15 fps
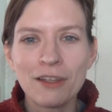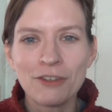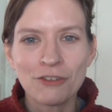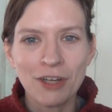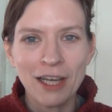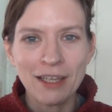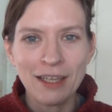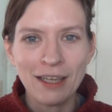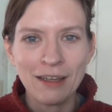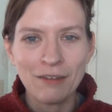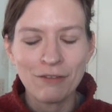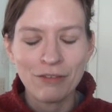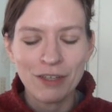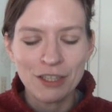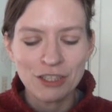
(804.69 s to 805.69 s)

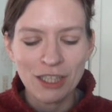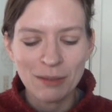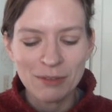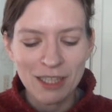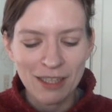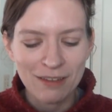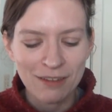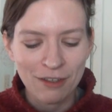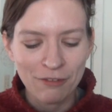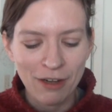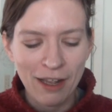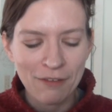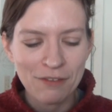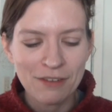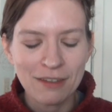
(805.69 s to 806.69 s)
striking finished objects on
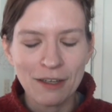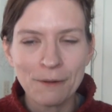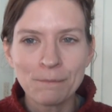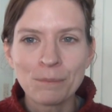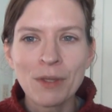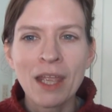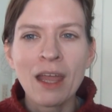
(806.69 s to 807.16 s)
Rav, so